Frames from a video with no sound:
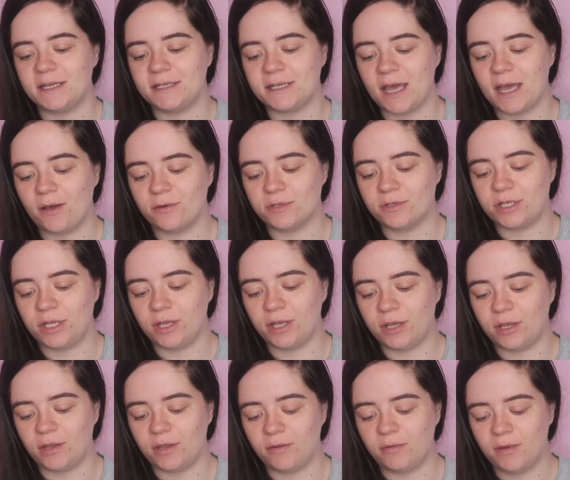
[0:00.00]
it tells
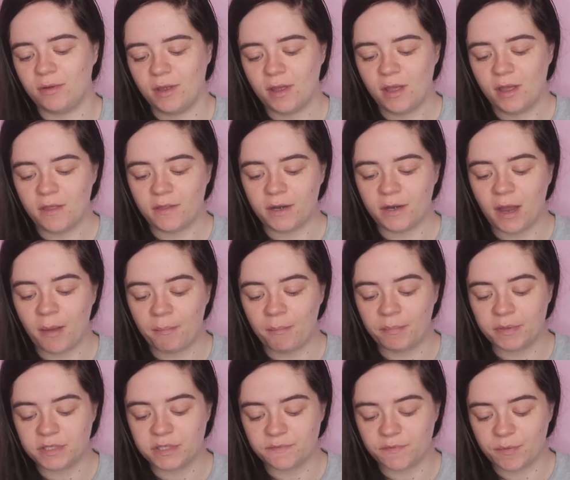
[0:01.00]
you the
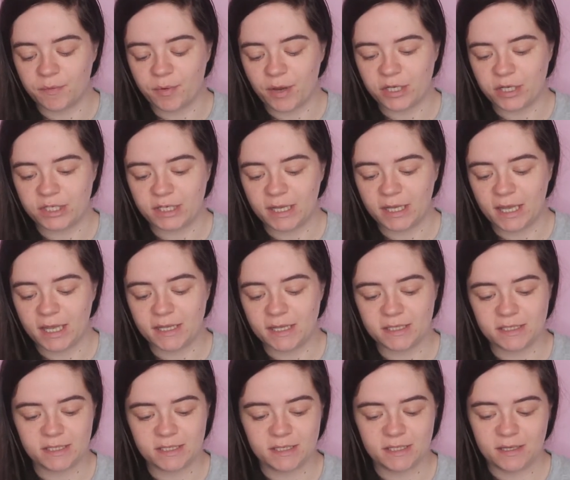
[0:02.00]
numbers of the
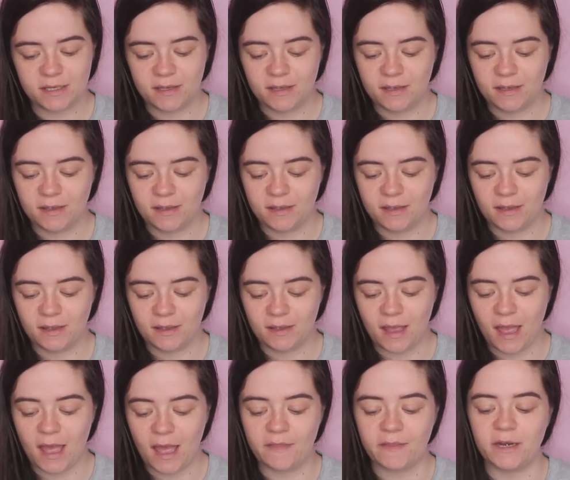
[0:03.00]
brushes,
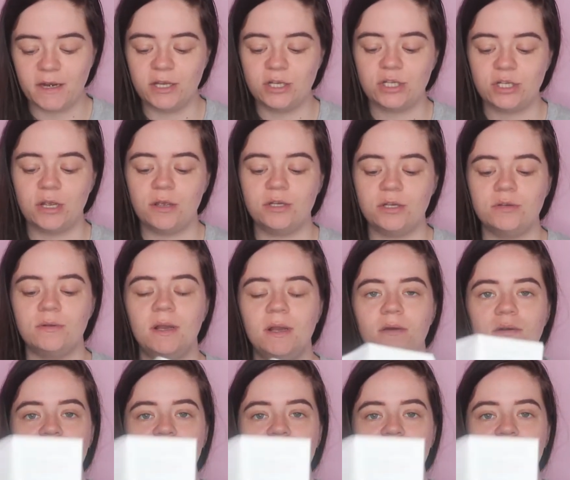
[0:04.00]
and then it shows you a